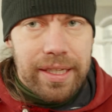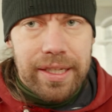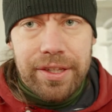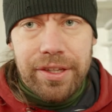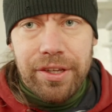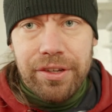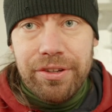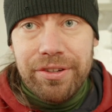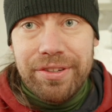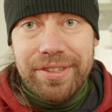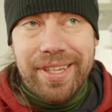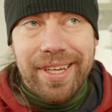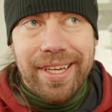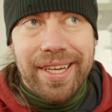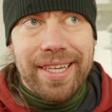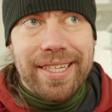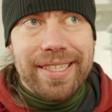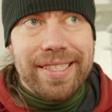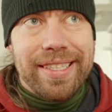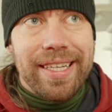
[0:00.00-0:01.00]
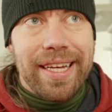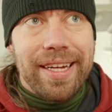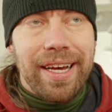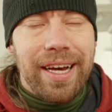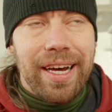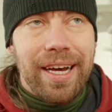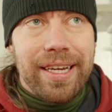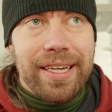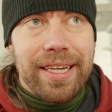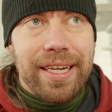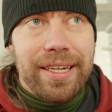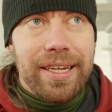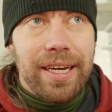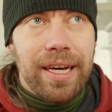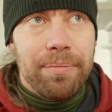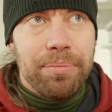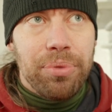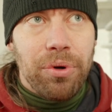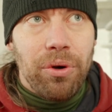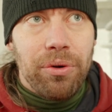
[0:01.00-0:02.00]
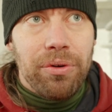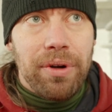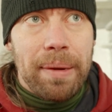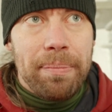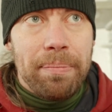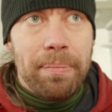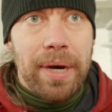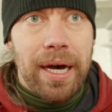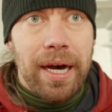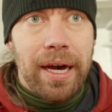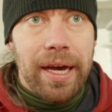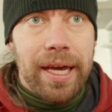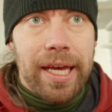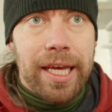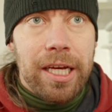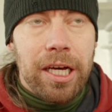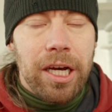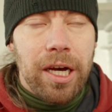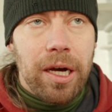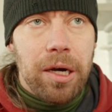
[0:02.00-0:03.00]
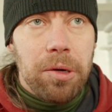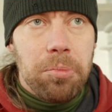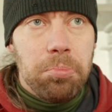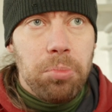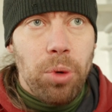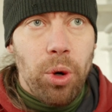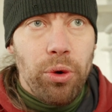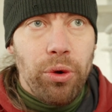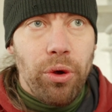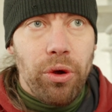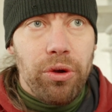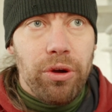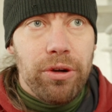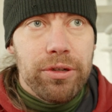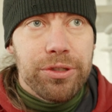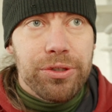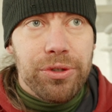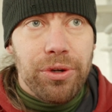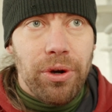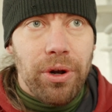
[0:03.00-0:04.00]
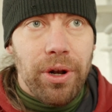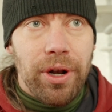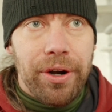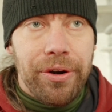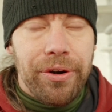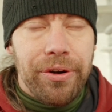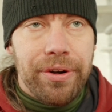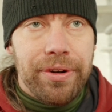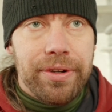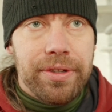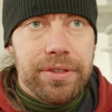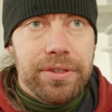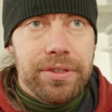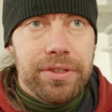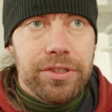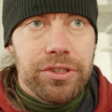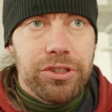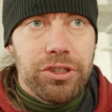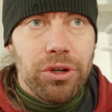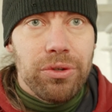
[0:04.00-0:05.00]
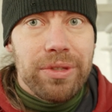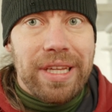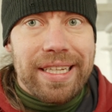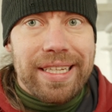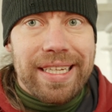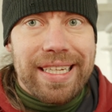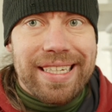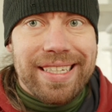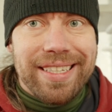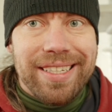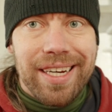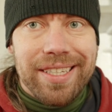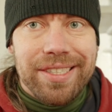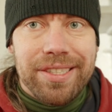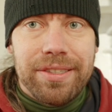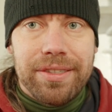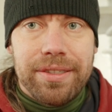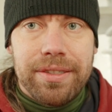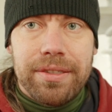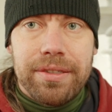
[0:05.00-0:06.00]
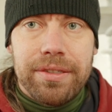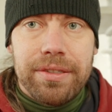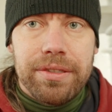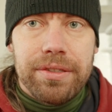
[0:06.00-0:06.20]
The good thing is that I can program my motor controller so that it doesn't